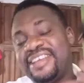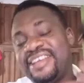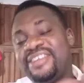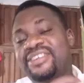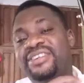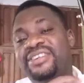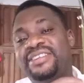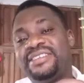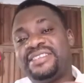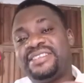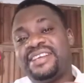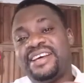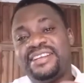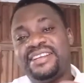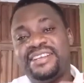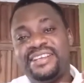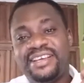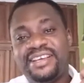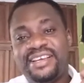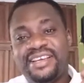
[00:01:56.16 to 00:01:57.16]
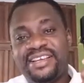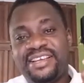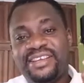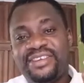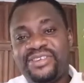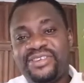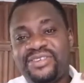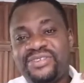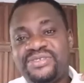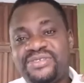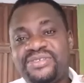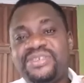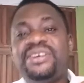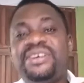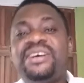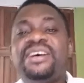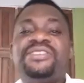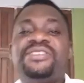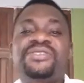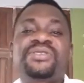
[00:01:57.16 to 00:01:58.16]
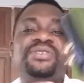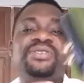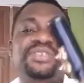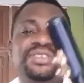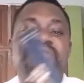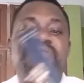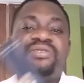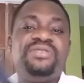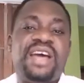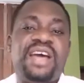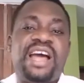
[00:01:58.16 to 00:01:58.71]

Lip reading: You understand? So it's